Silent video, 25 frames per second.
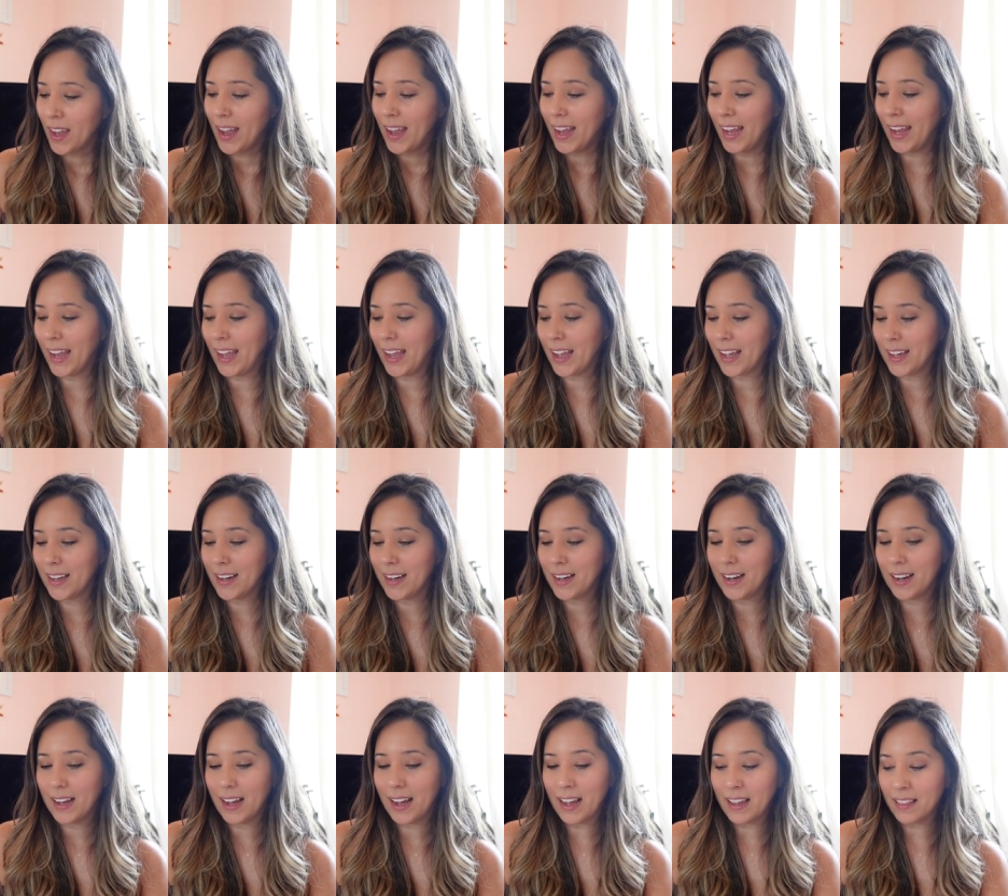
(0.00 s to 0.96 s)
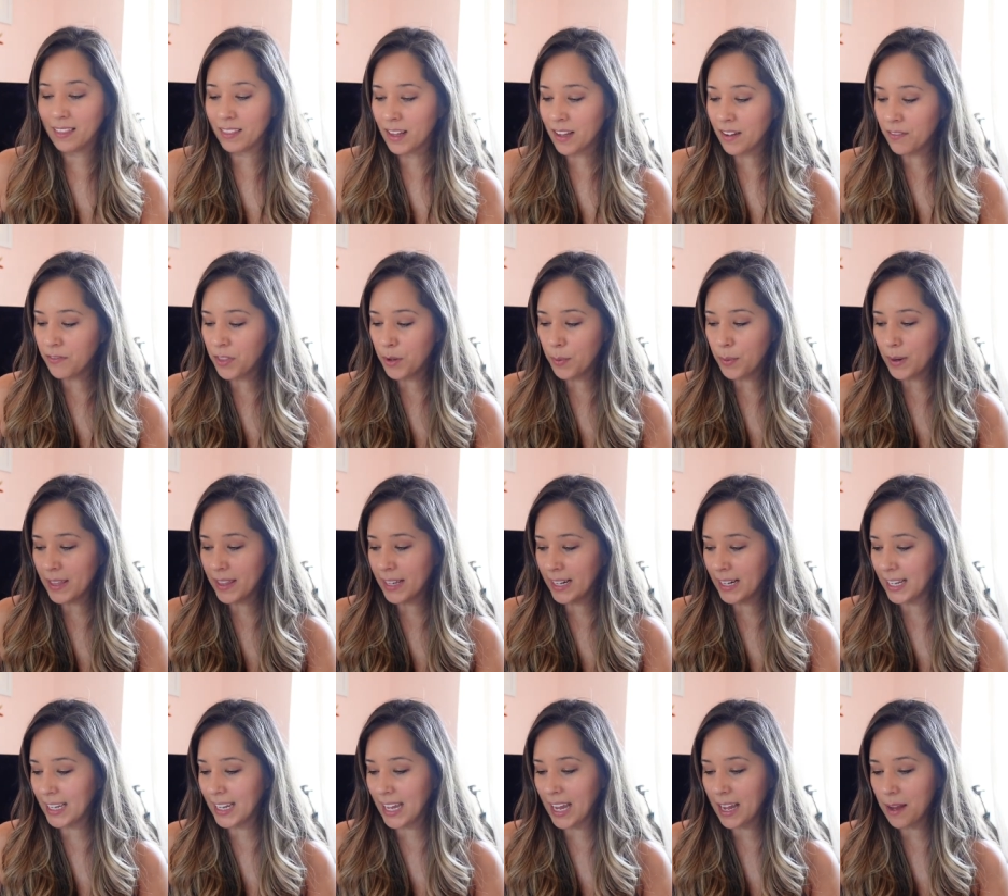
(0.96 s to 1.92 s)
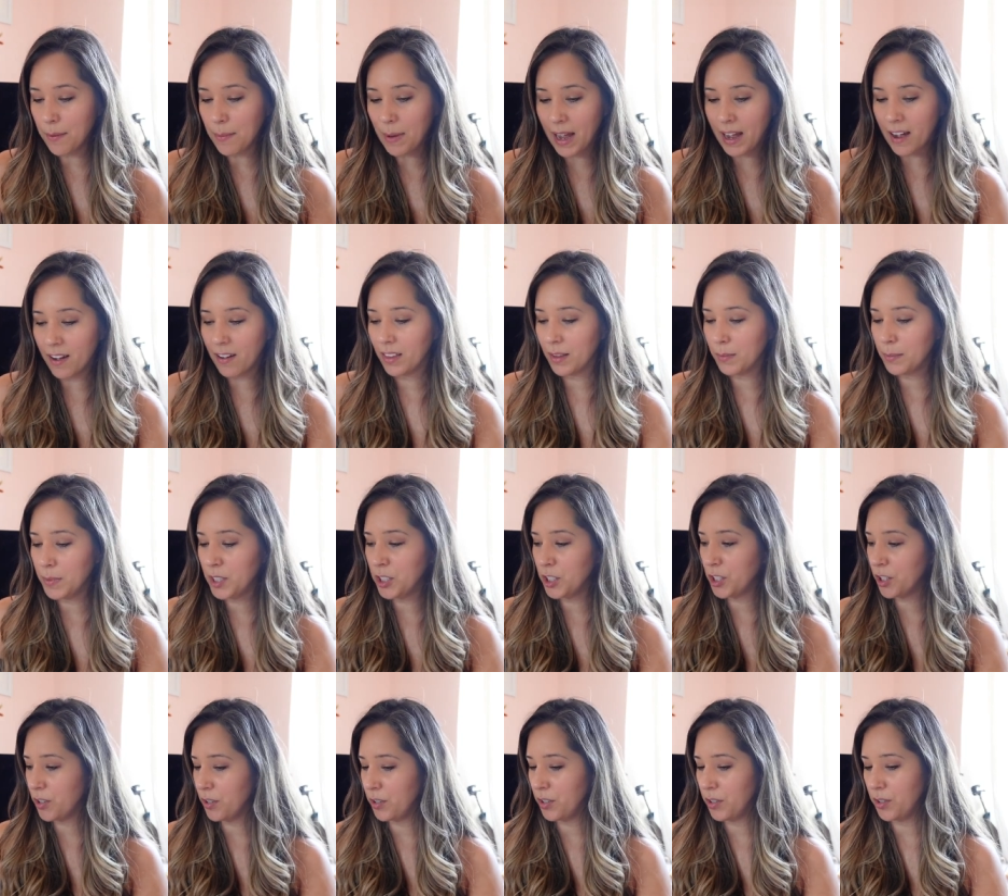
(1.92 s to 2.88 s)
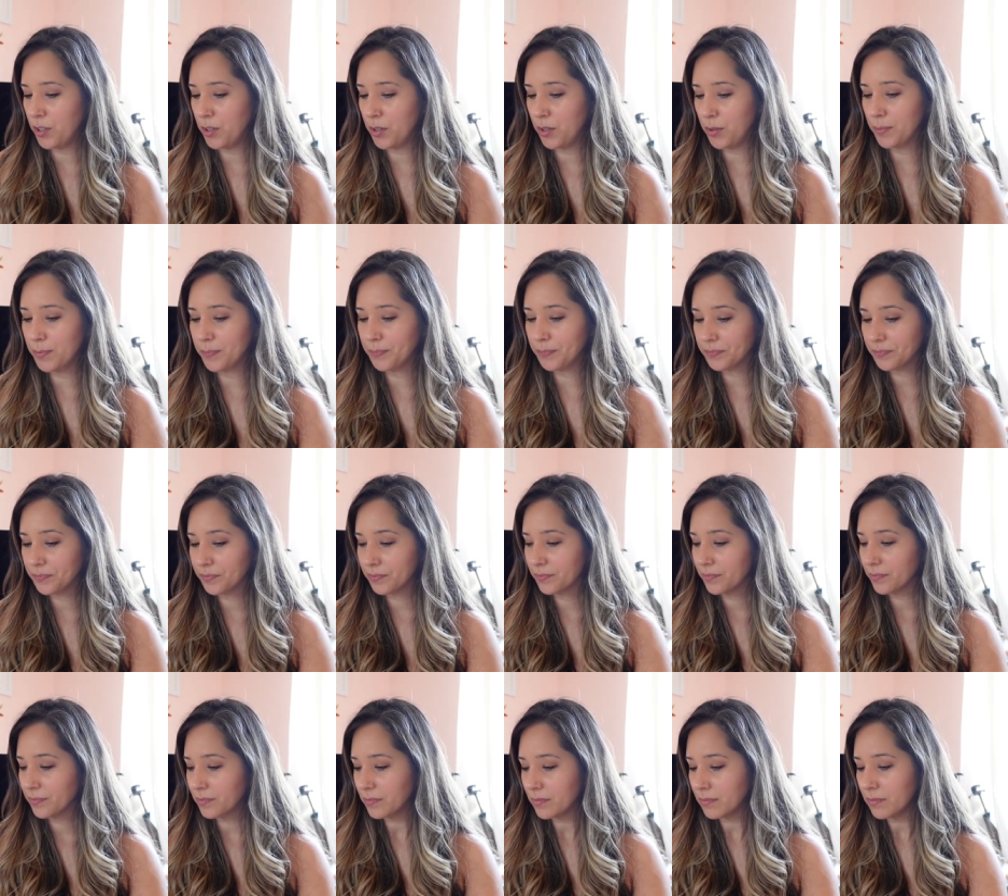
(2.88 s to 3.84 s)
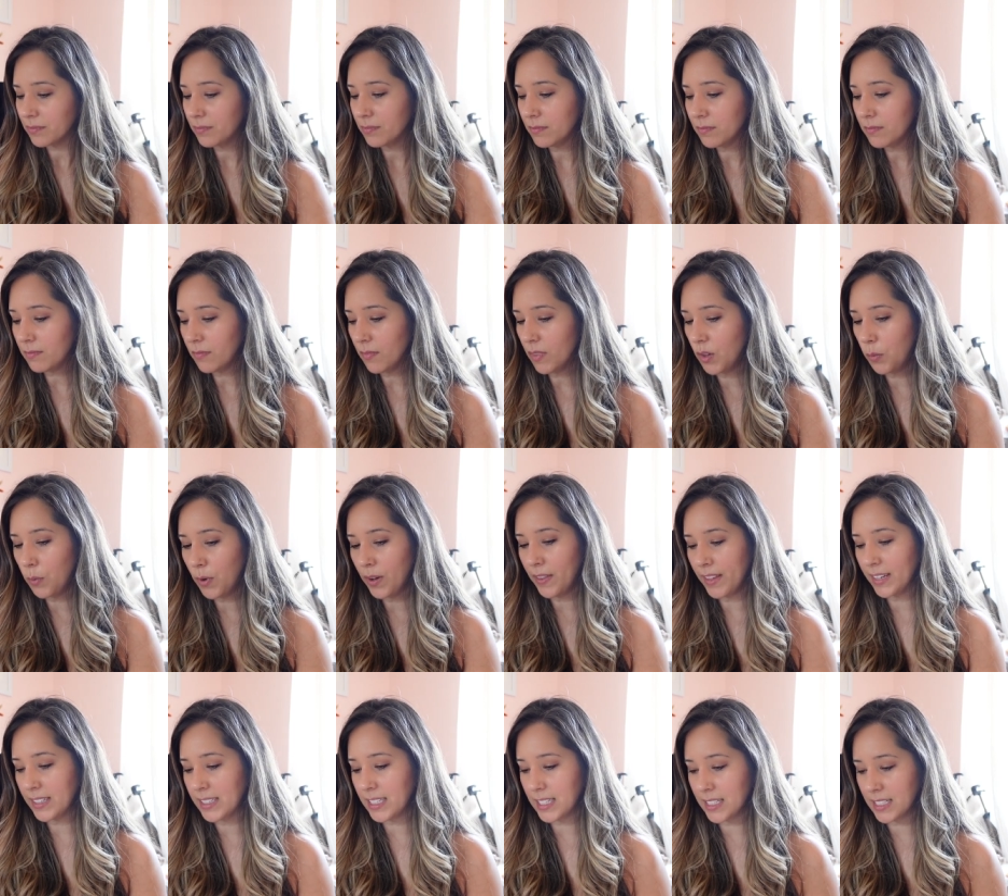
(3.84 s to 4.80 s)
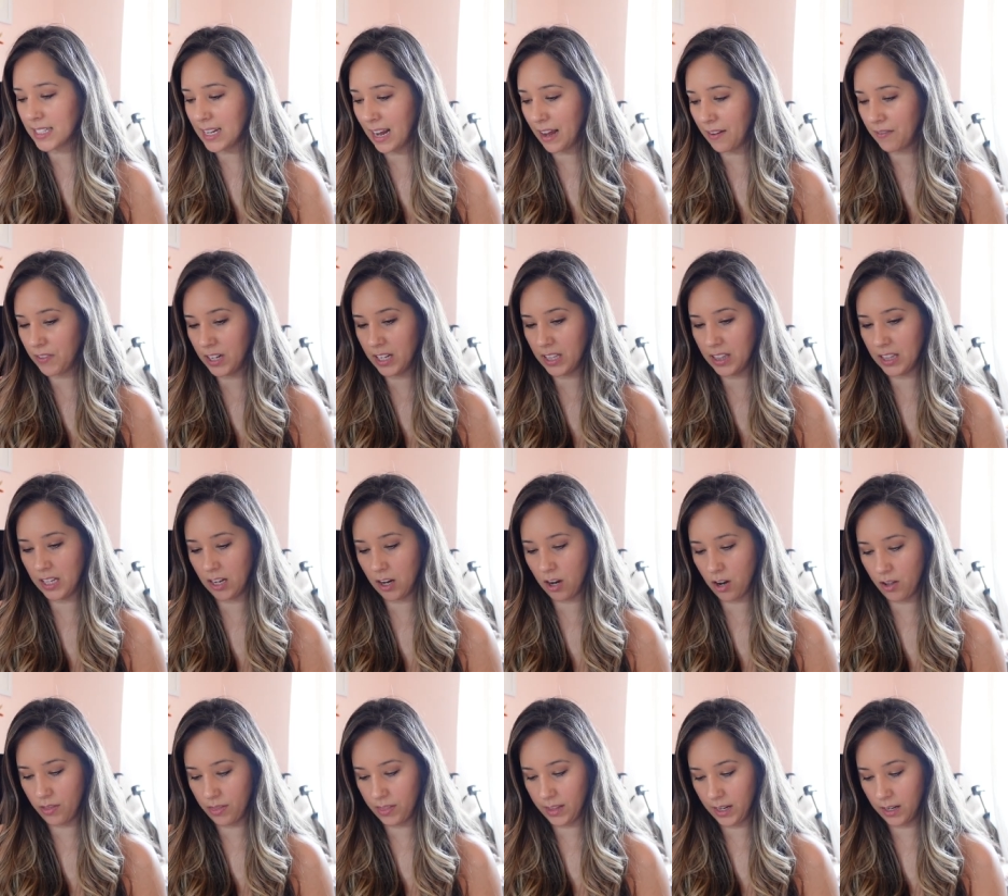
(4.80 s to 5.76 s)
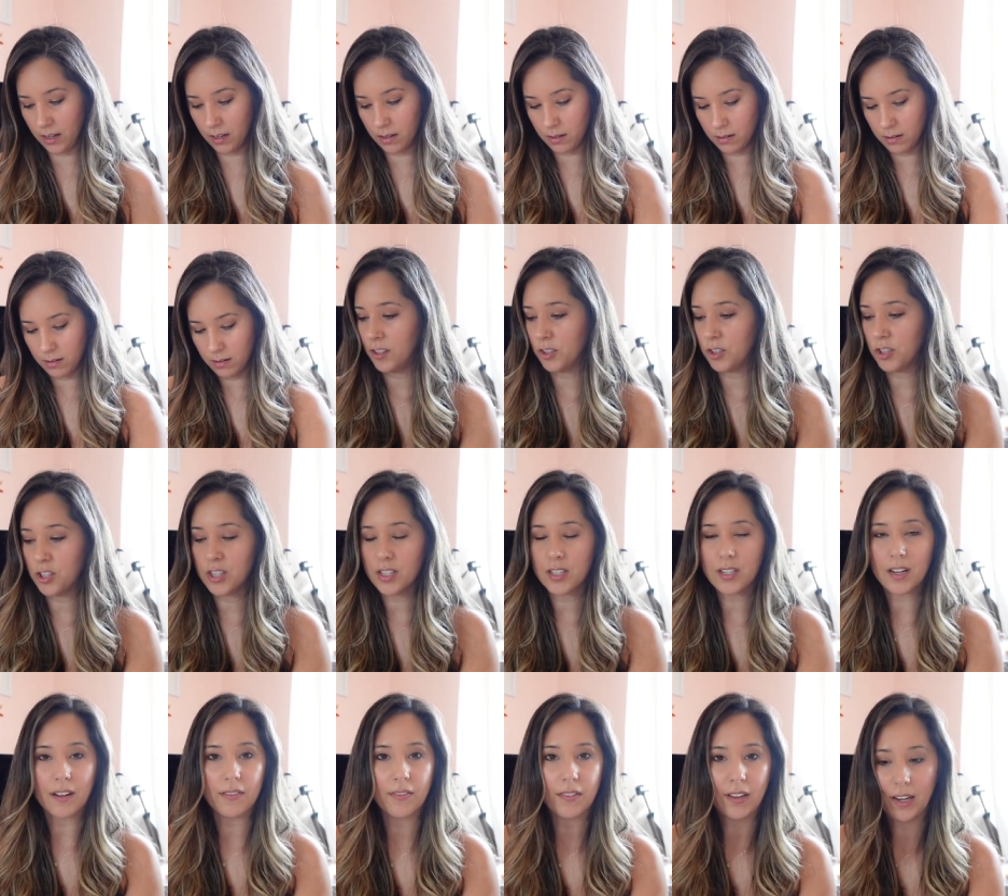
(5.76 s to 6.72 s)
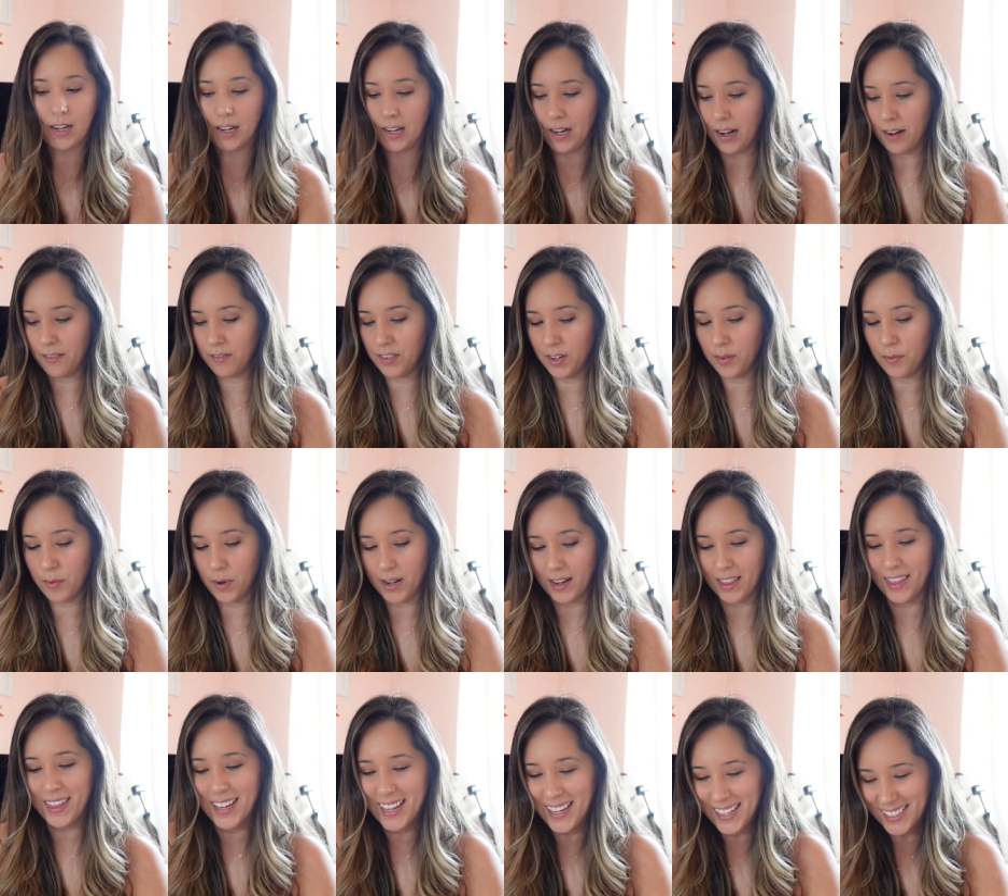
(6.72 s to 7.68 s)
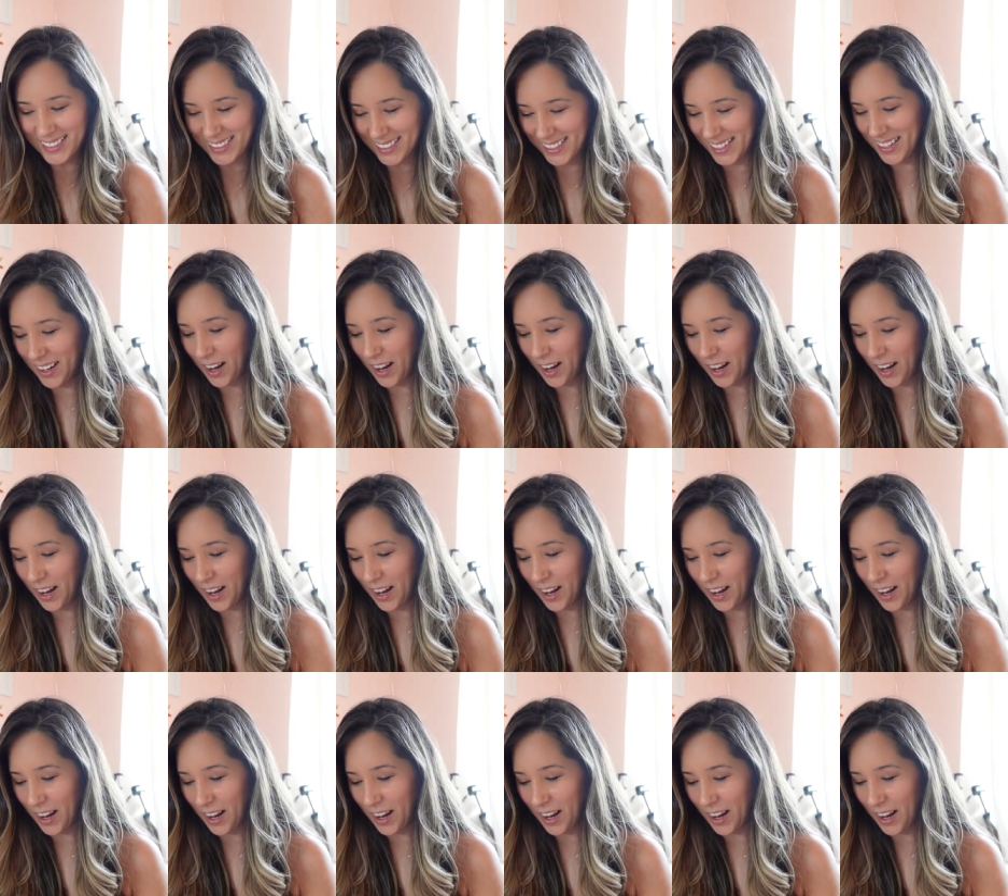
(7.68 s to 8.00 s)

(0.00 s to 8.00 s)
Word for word: And I love the way that it came out. Let me show you one that doesn't have anything on there. There's stuff in every one of these.